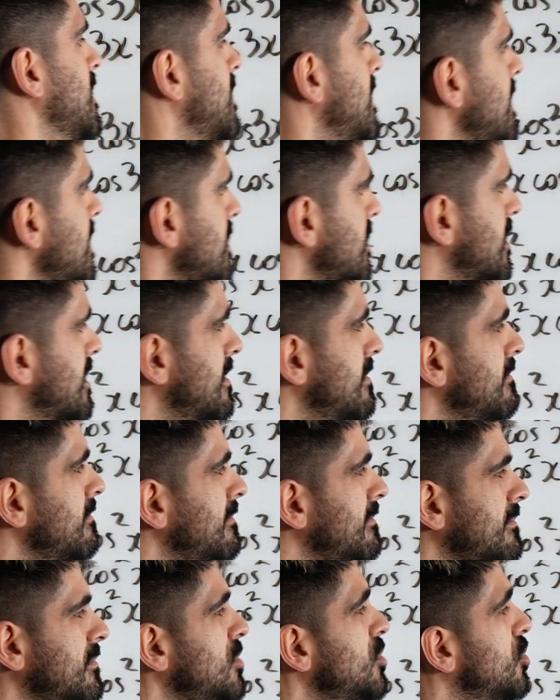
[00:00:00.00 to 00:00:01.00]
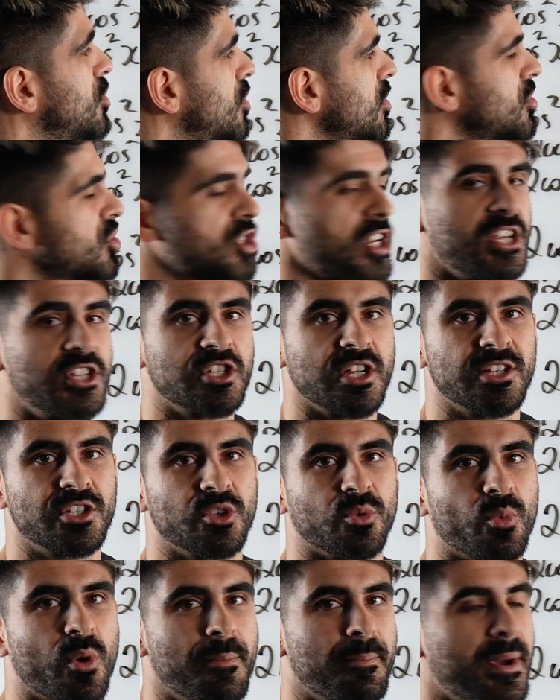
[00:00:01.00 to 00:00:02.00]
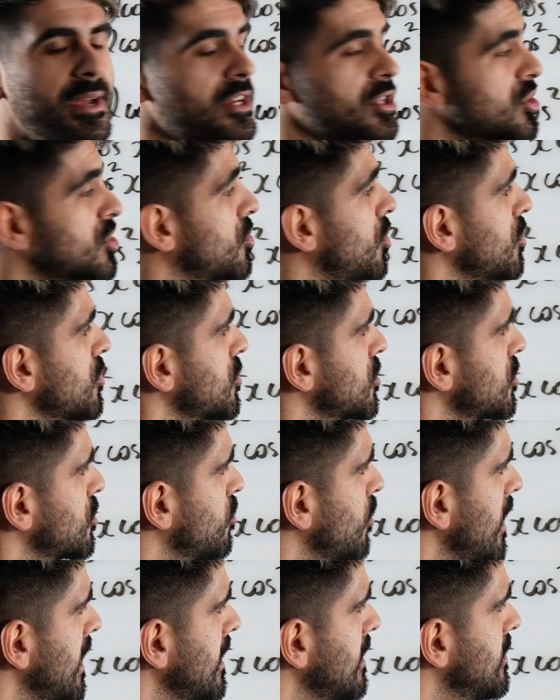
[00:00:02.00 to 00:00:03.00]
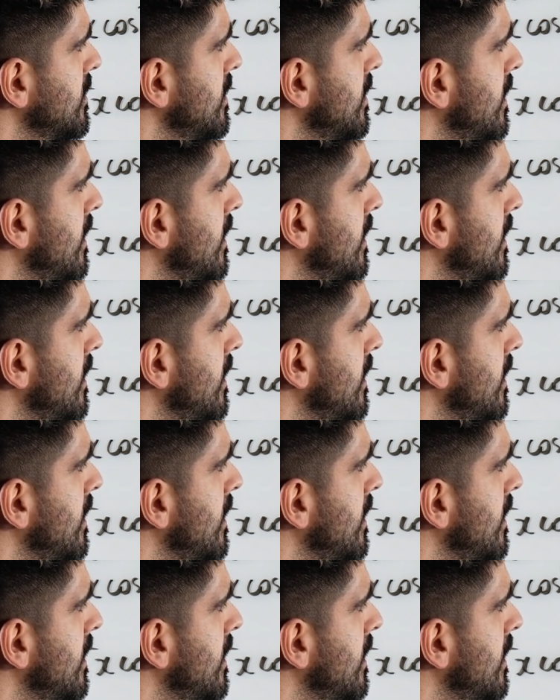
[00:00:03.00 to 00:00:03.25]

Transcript: This, you could change that to 1 minus cos squared,